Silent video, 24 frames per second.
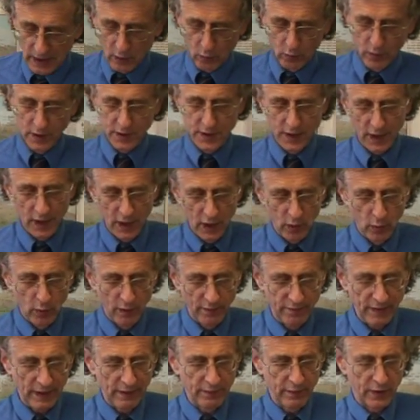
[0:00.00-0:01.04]
We deal
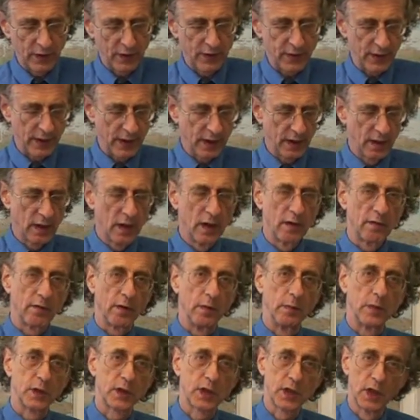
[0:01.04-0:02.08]
with everything
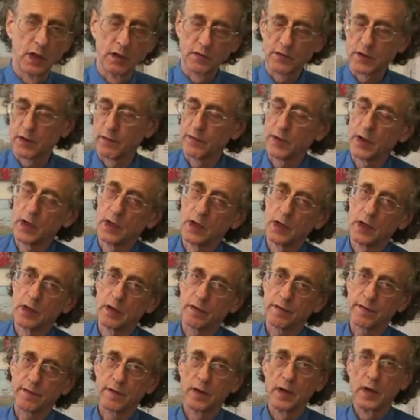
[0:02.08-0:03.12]
from the surface of the
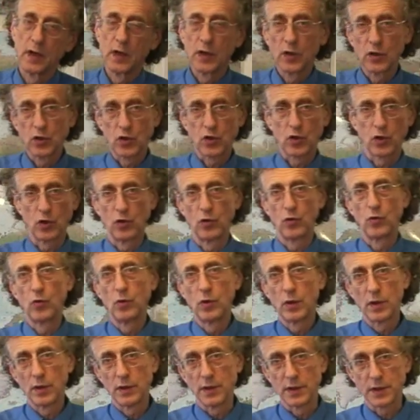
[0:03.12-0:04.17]
Earth to
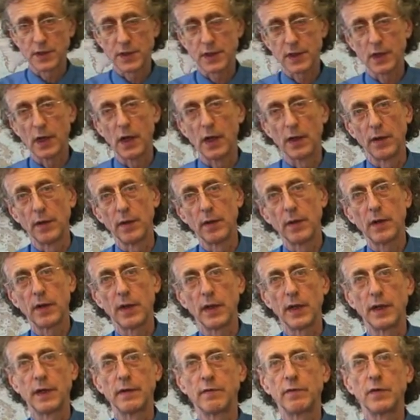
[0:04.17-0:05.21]
the Sun
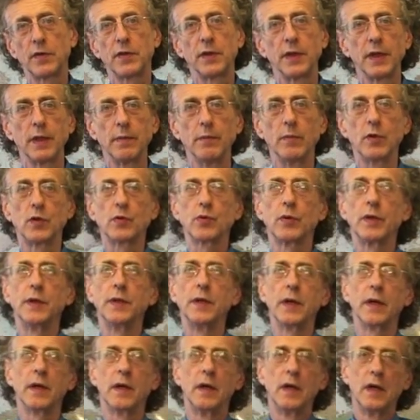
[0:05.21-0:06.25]
and everything in between
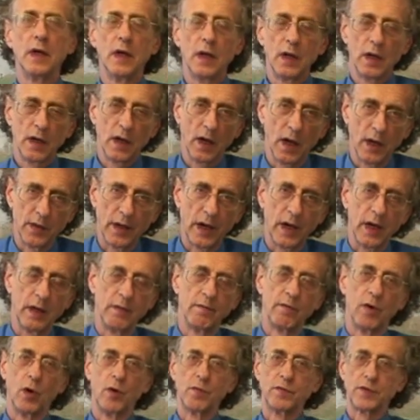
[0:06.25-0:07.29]
it, and that
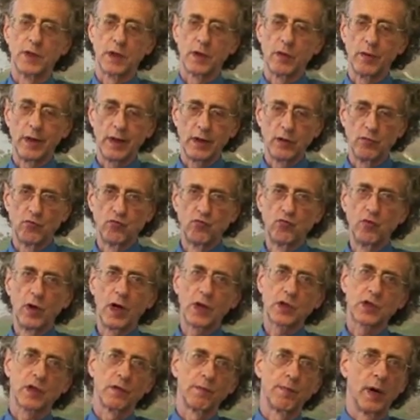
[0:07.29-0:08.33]
involves a great
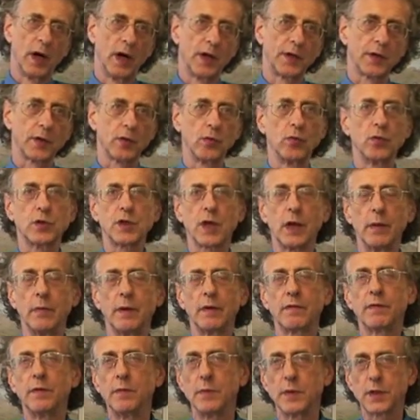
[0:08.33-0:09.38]
rush of particles
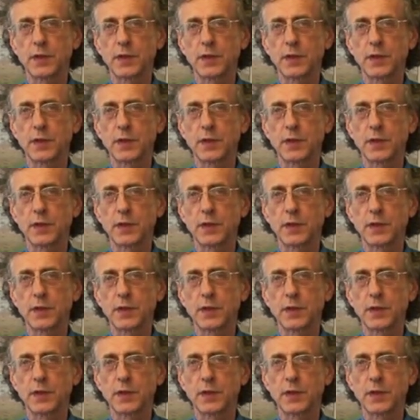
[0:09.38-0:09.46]
coming from the